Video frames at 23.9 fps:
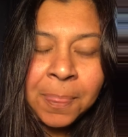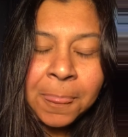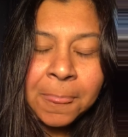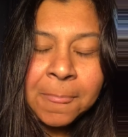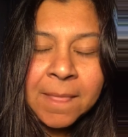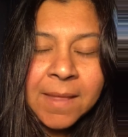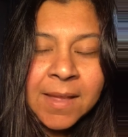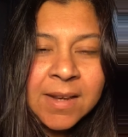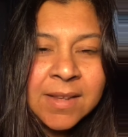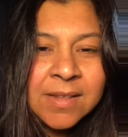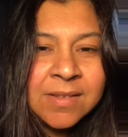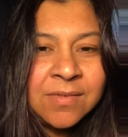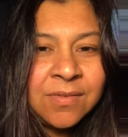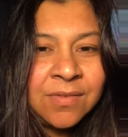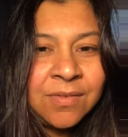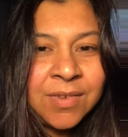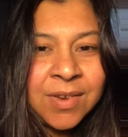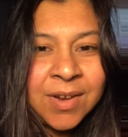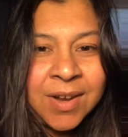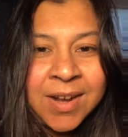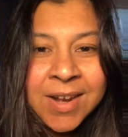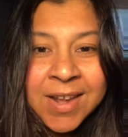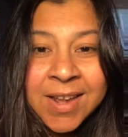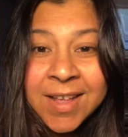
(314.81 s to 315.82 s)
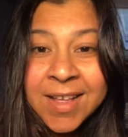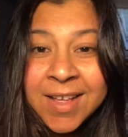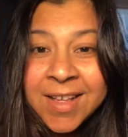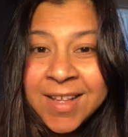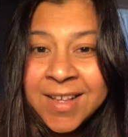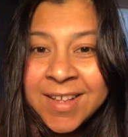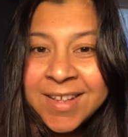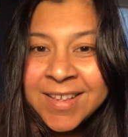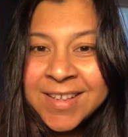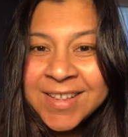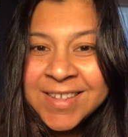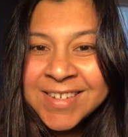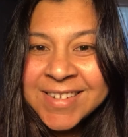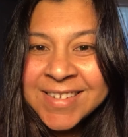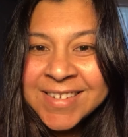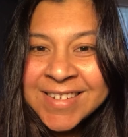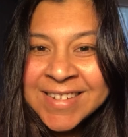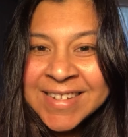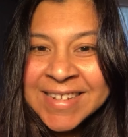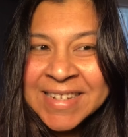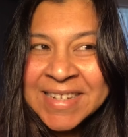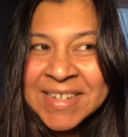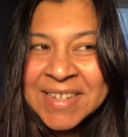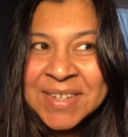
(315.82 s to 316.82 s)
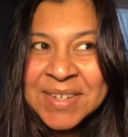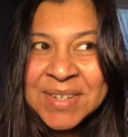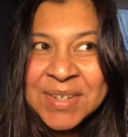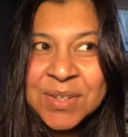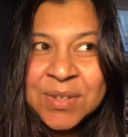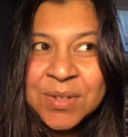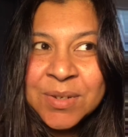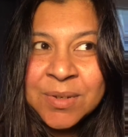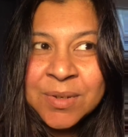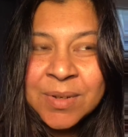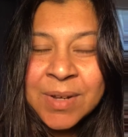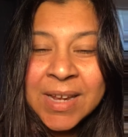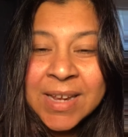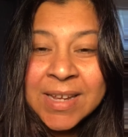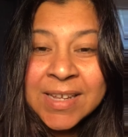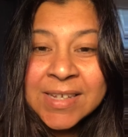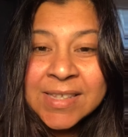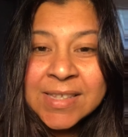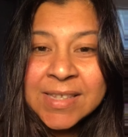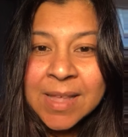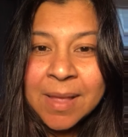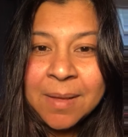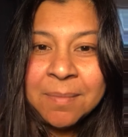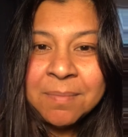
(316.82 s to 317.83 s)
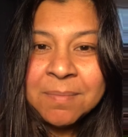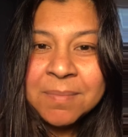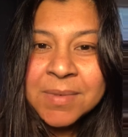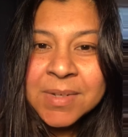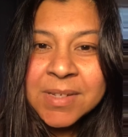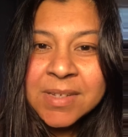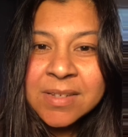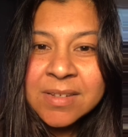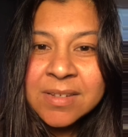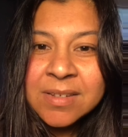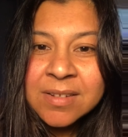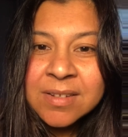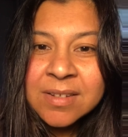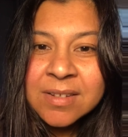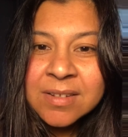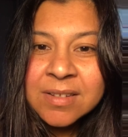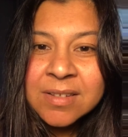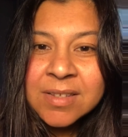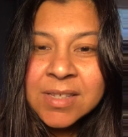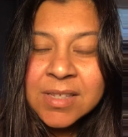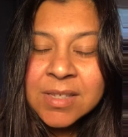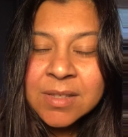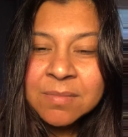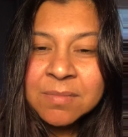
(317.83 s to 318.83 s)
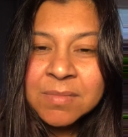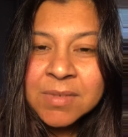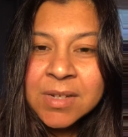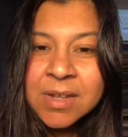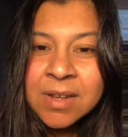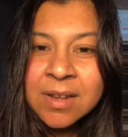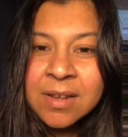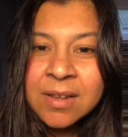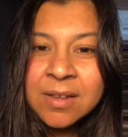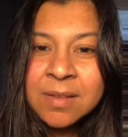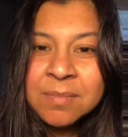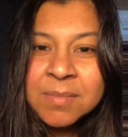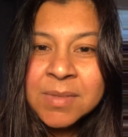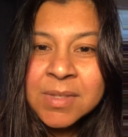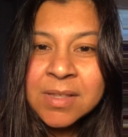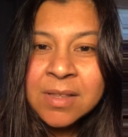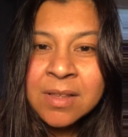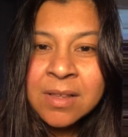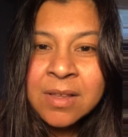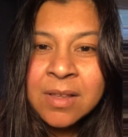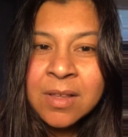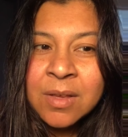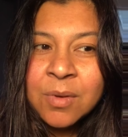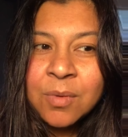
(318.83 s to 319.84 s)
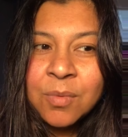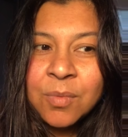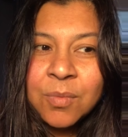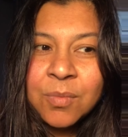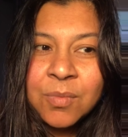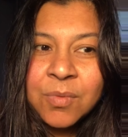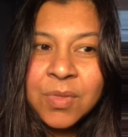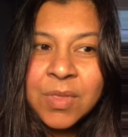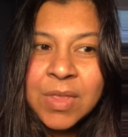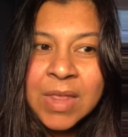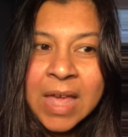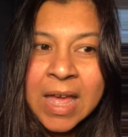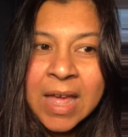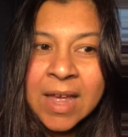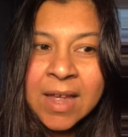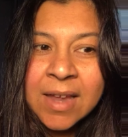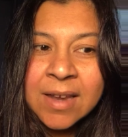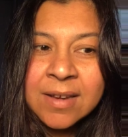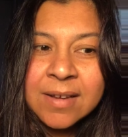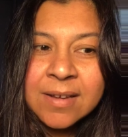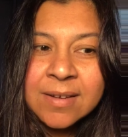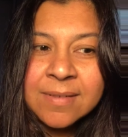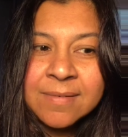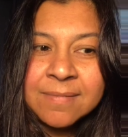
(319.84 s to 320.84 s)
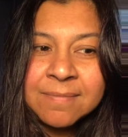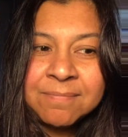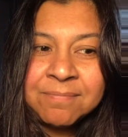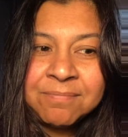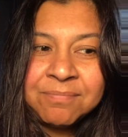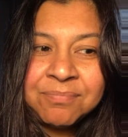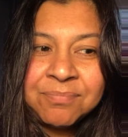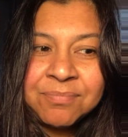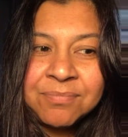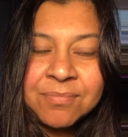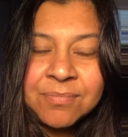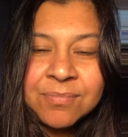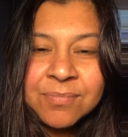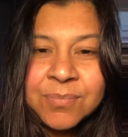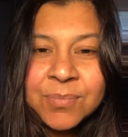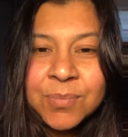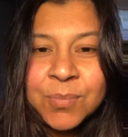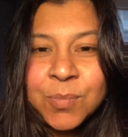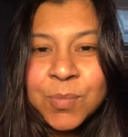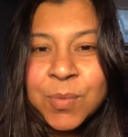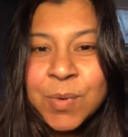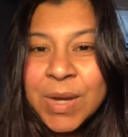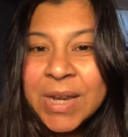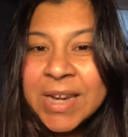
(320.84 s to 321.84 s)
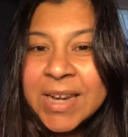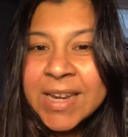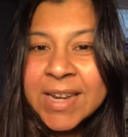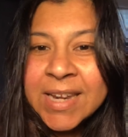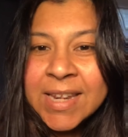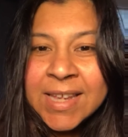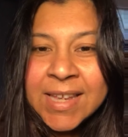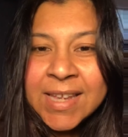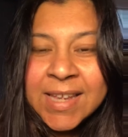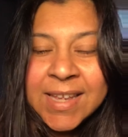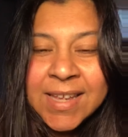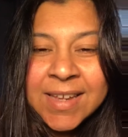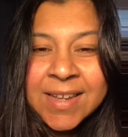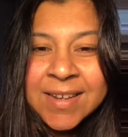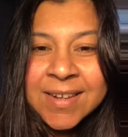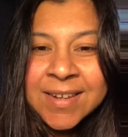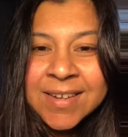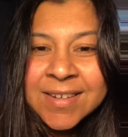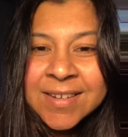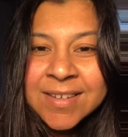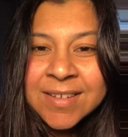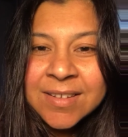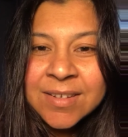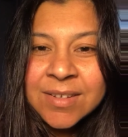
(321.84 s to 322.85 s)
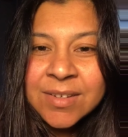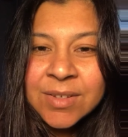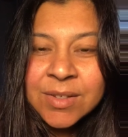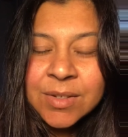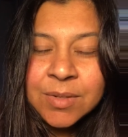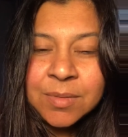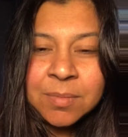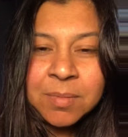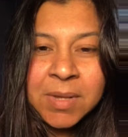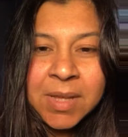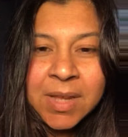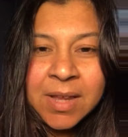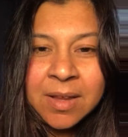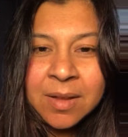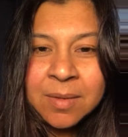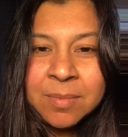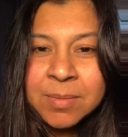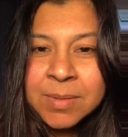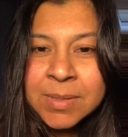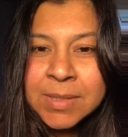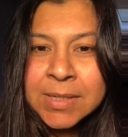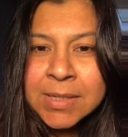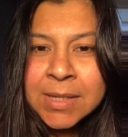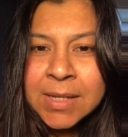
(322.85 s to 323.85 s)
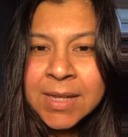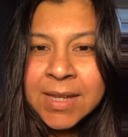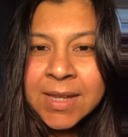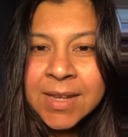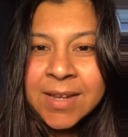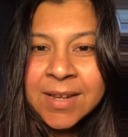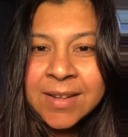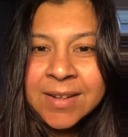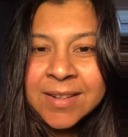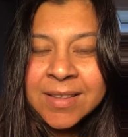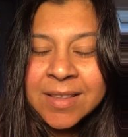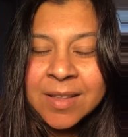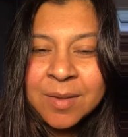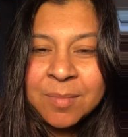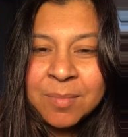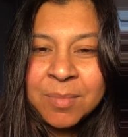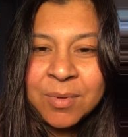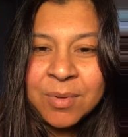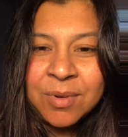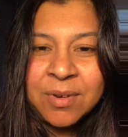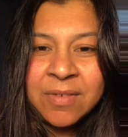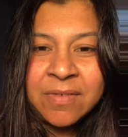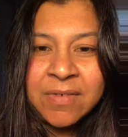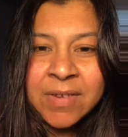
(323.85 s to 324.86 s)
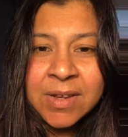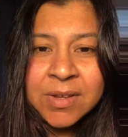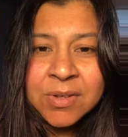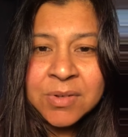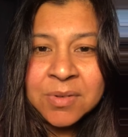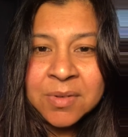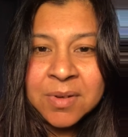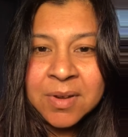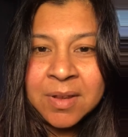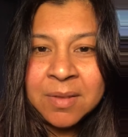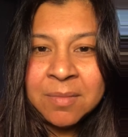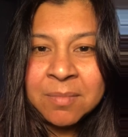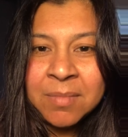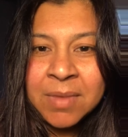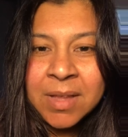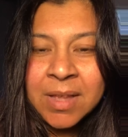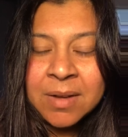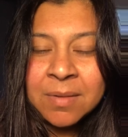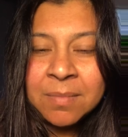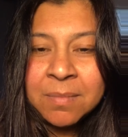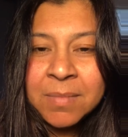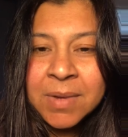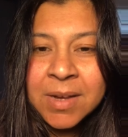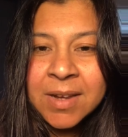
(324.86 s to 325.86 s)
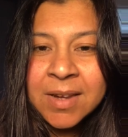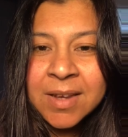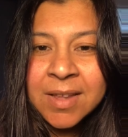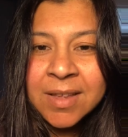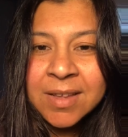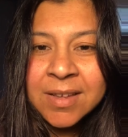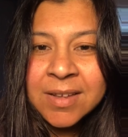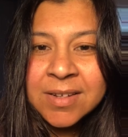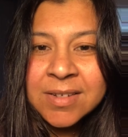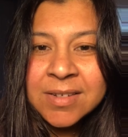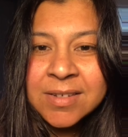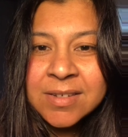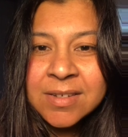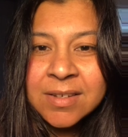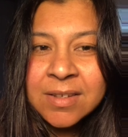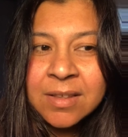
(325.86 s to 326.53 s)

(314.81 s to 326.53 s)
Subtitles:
It is very hard to accept sometimes that we need to be able to eat that bowl of ice cream at midnight.